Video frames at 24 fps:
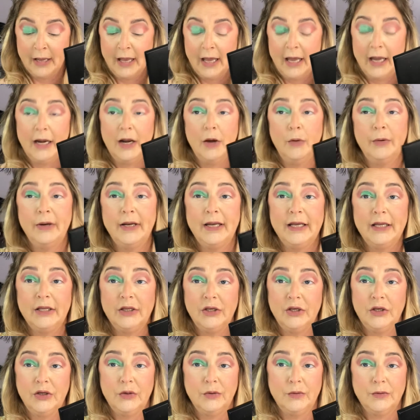I know we didn't
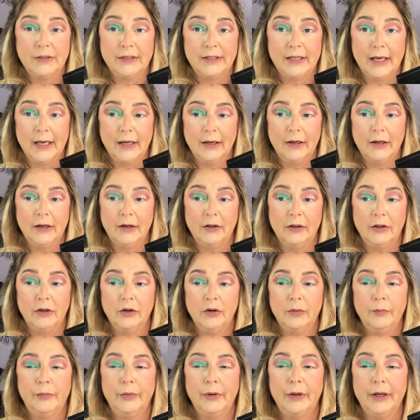use that color,
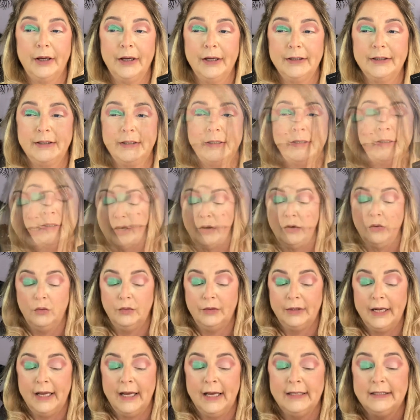but so
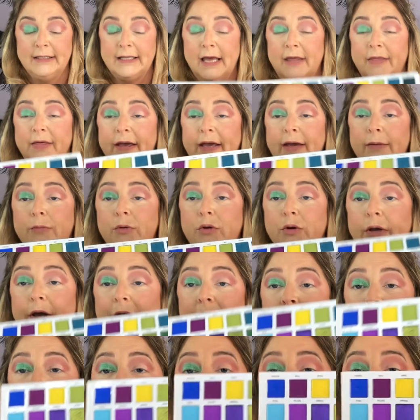next I think I'm gonna
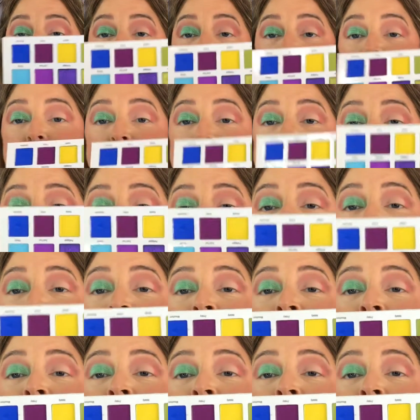go in between